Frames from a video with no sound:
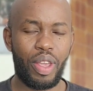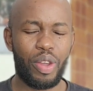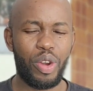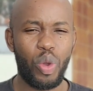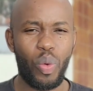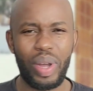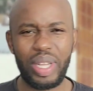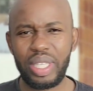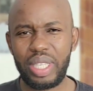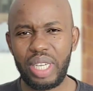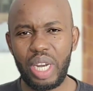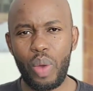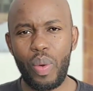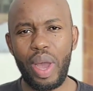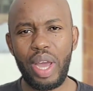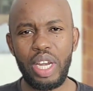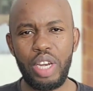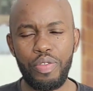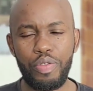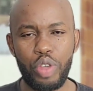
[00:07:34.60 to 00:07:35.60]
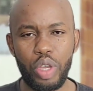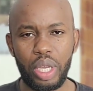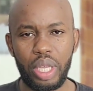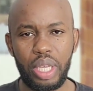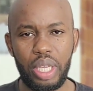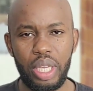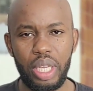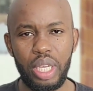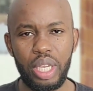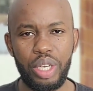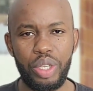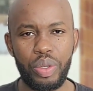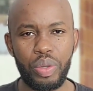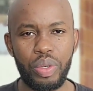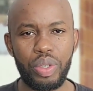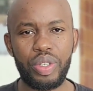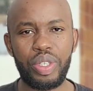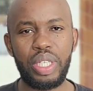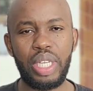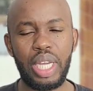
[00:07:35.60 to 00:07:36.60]
You know, once in a while, if you're keen,
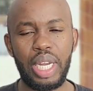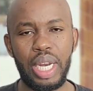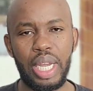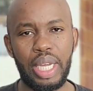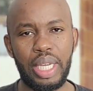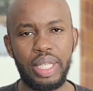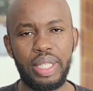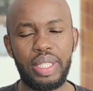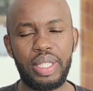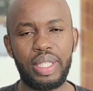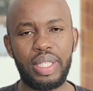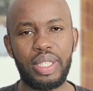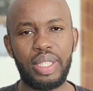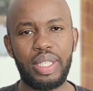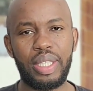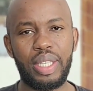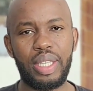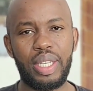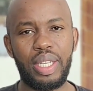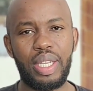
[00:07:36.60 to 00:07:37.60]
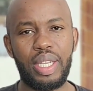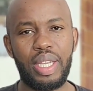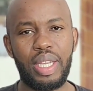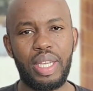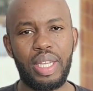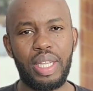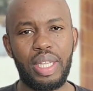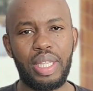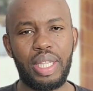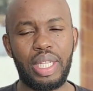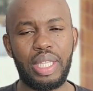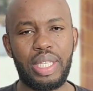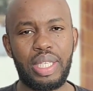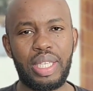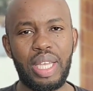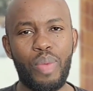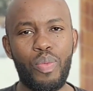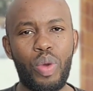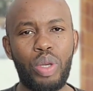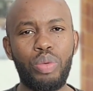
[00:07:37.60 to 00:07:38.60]
you'll realize that
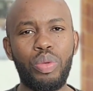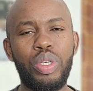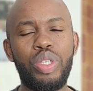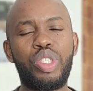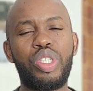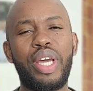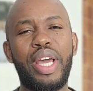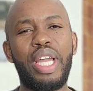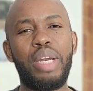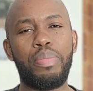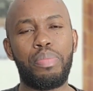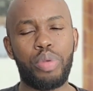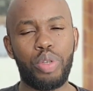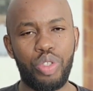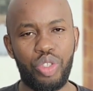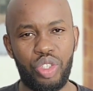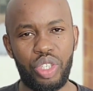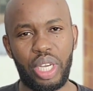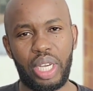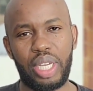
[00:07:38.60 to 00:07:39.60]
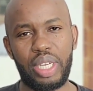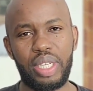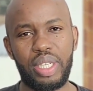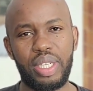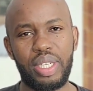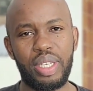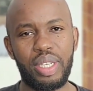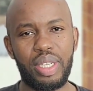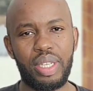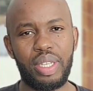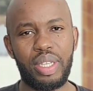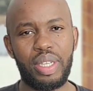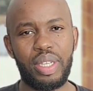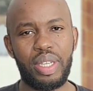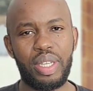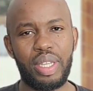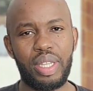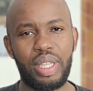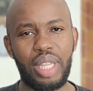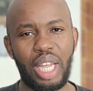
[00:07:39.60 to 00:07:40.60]
someone will try and project
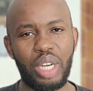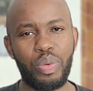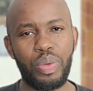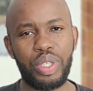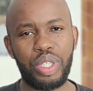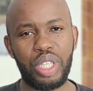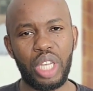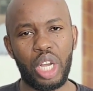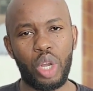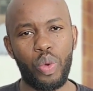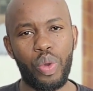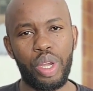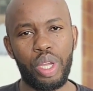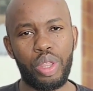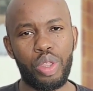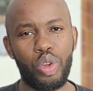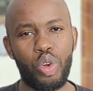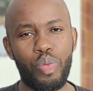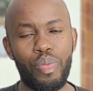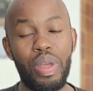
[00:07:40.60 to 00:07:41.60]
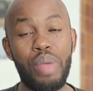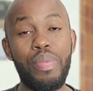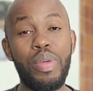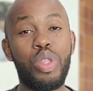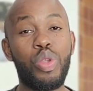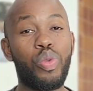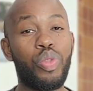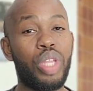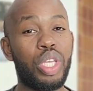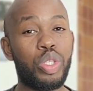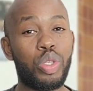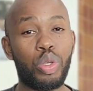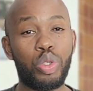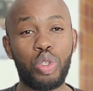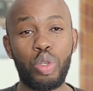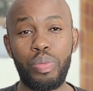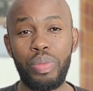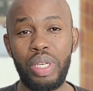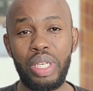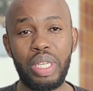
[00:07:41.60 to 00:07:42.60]
that which they are going through, maybe through their
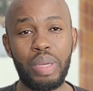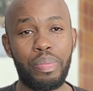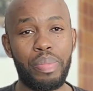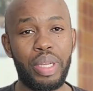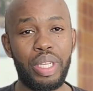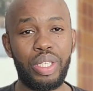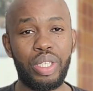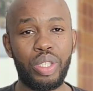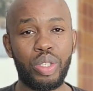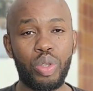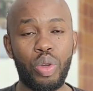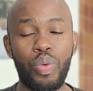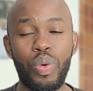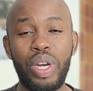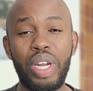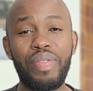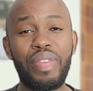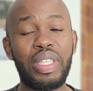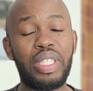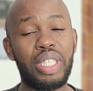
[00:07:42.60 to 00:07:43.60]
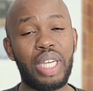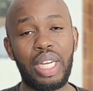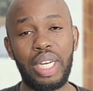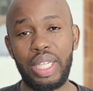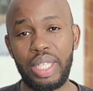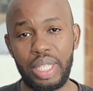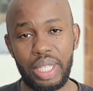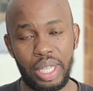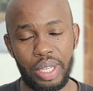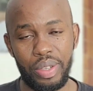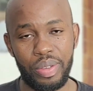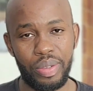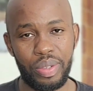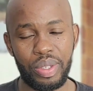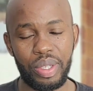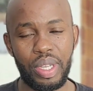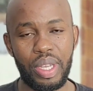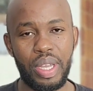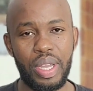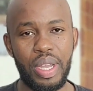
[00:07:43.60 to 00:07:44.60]
social media pages or whatever channels they
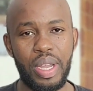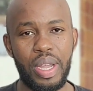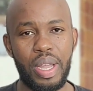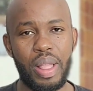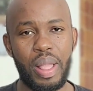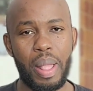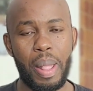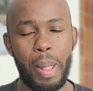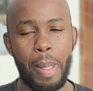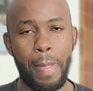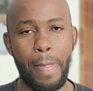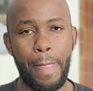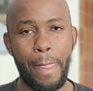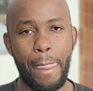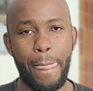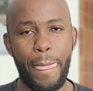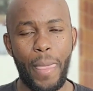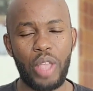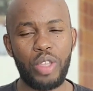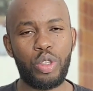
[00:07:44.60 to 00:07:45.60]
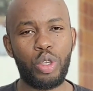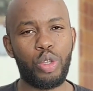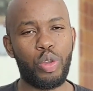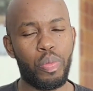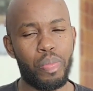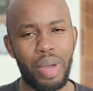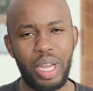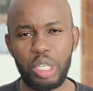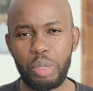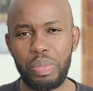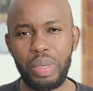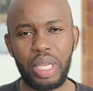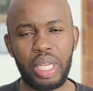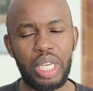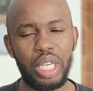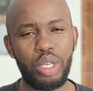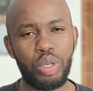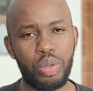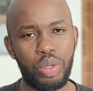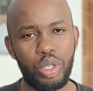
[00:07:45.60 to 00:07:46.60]
use. And so you must be
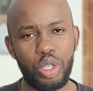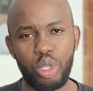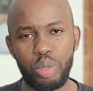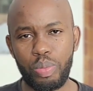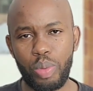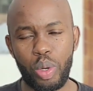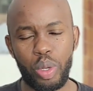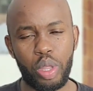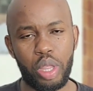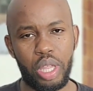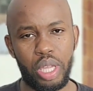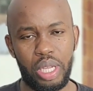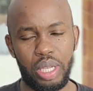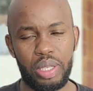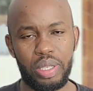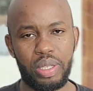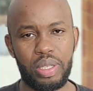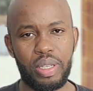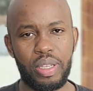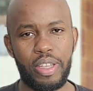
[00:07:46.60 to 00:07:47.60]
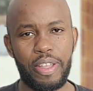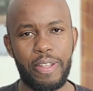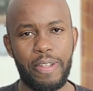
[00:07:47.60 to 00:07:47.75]
keen to these small things.